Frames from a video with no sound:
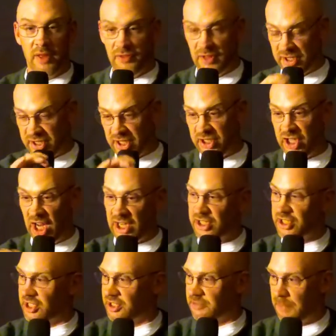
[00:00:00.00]
the
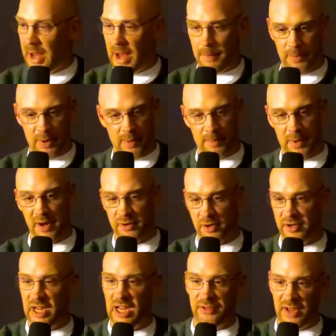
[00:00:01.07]
suggestions pop up
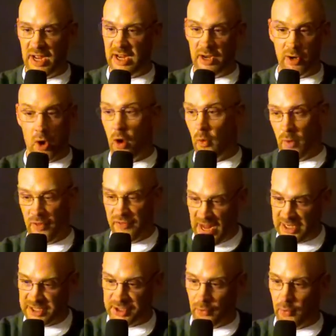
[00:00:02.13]
underneath it, and you go, oh, well,
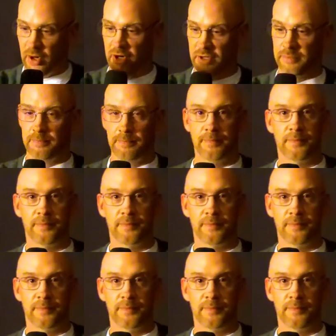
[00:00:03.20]
that's the word.